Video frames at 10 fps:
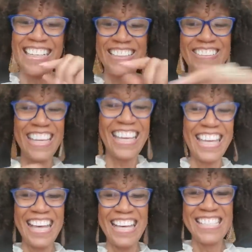Okay,
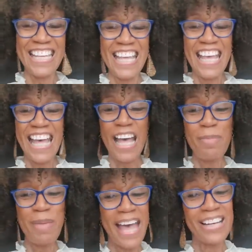guys,
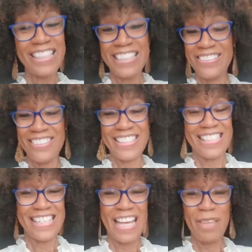I'm out of here
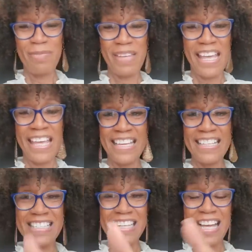this time,
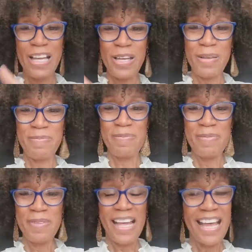and,
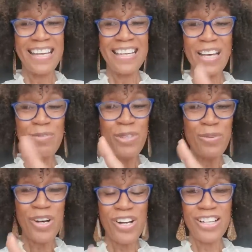I love
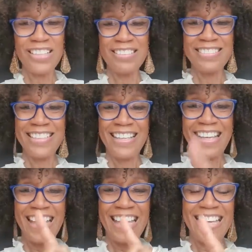you all,
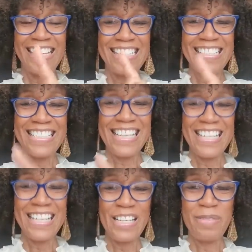and,
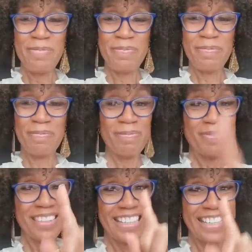
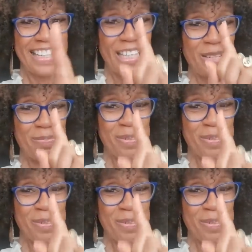keep